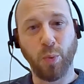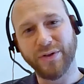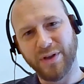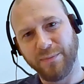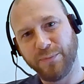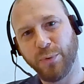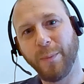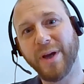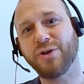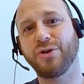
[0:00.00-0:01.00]
what
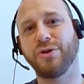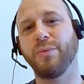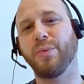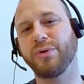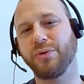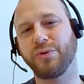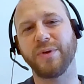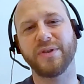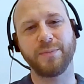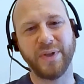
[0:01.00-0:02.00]
information you want to
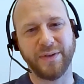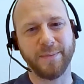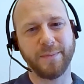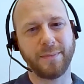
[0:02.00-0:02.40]
transmit.